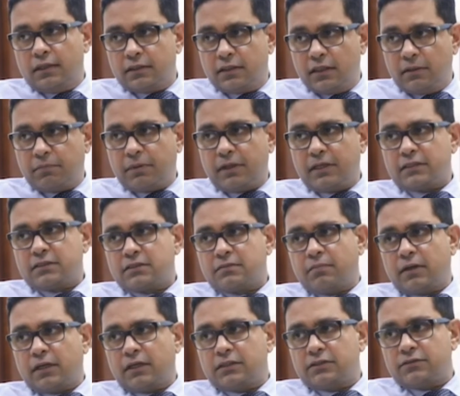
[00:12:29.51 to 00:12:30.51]
They place
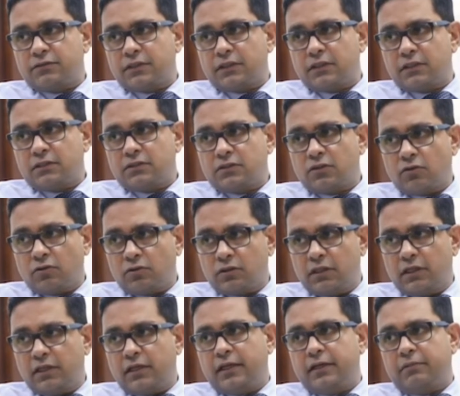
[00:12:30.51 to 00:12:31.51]
monies with us or
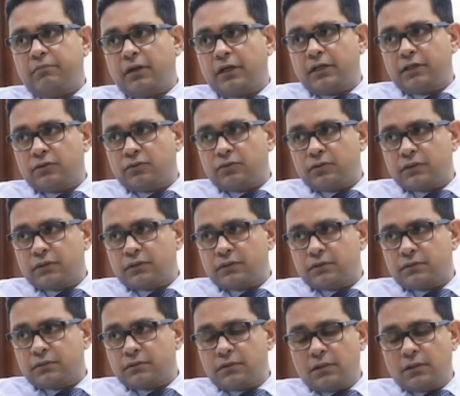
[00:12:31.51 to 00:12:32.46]
they lend money to us.